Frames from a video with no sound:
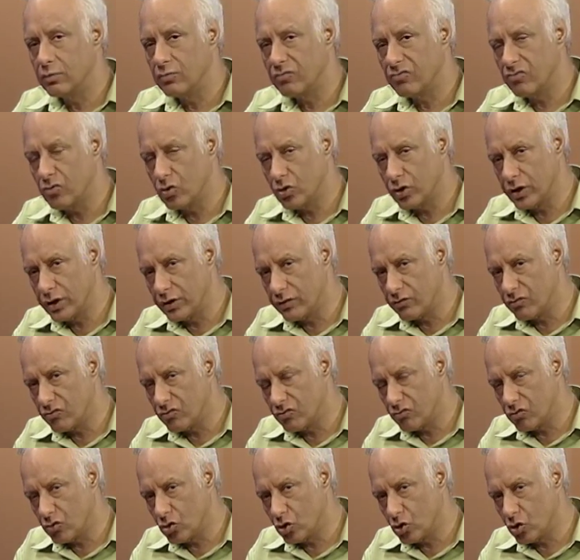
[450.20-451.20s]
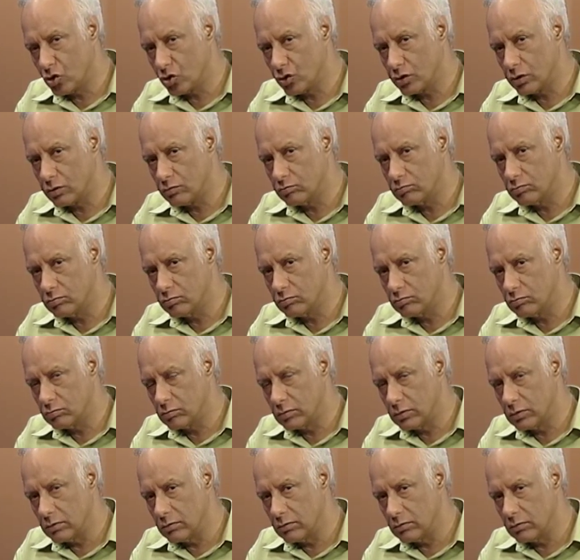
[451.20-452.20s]
For
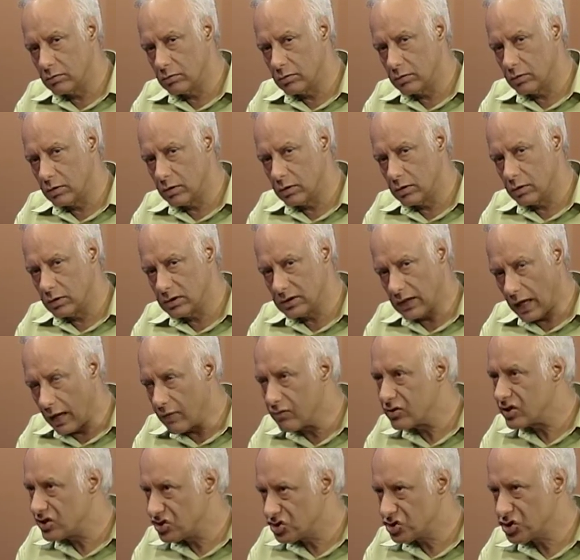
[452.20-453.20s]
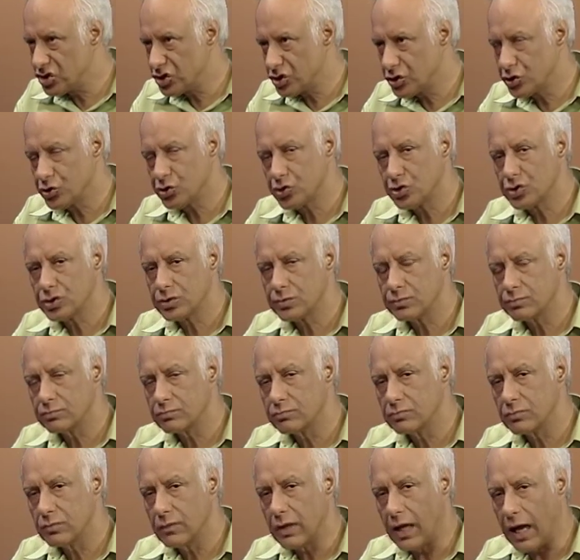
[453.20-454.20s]
our institute
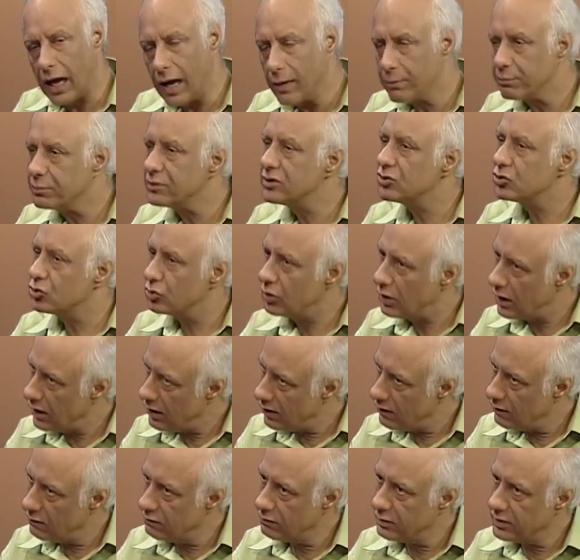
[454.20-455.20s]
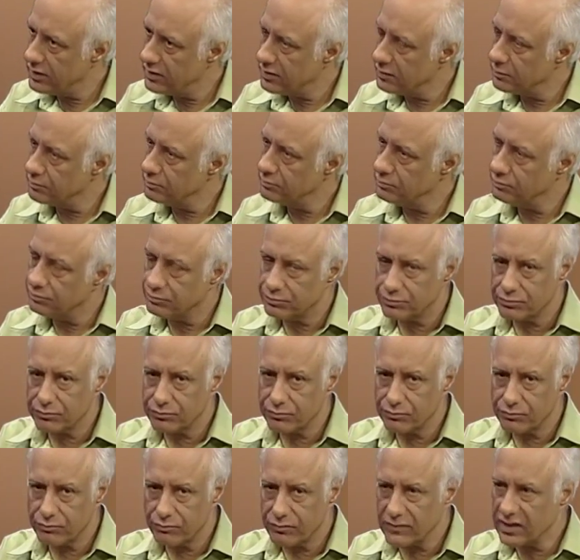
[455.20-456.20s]
happened to have a
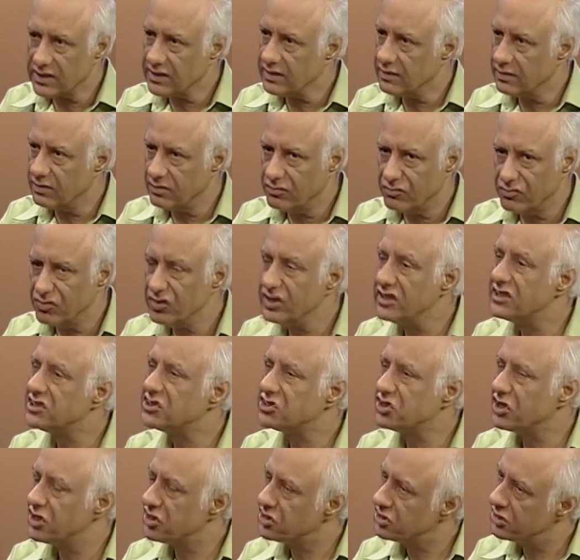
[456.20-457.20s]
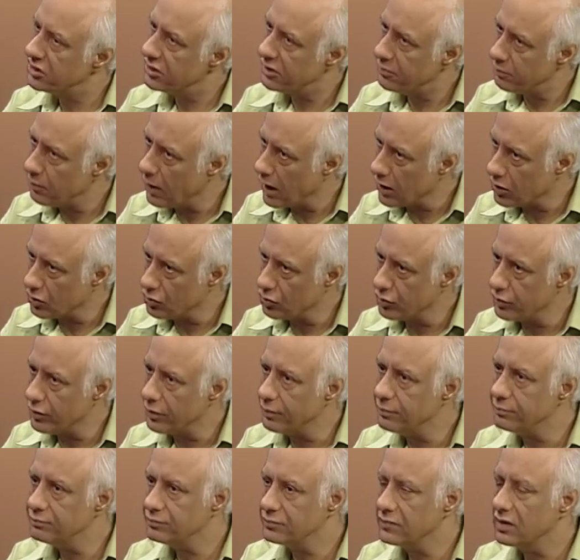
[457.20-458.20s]
field station in
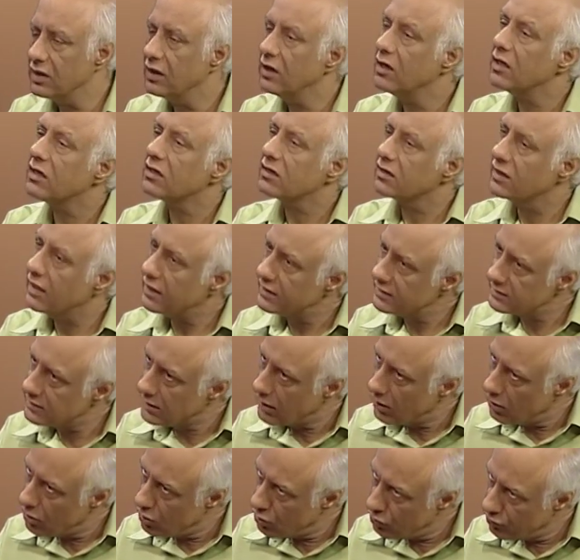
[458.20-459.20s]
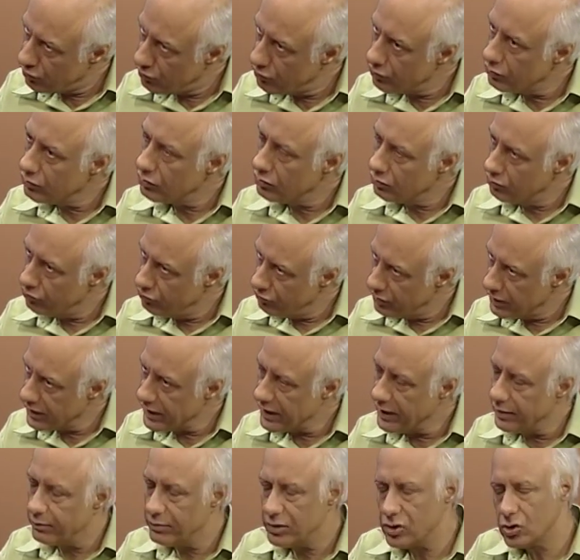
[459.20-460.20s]
Bankura. That is how we
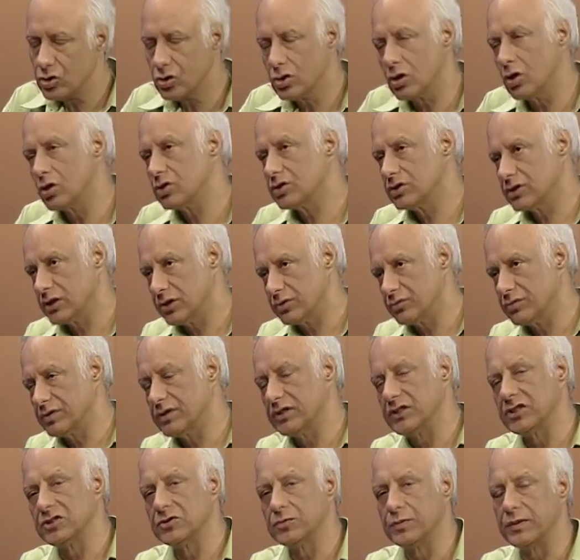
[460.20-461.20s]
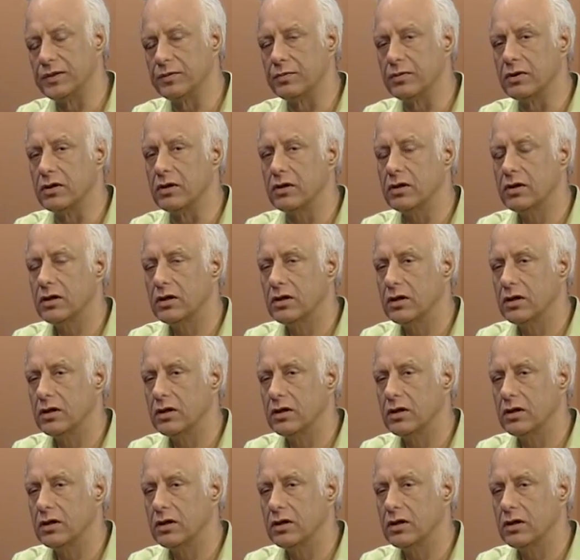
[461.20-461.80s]
came into contact with these people.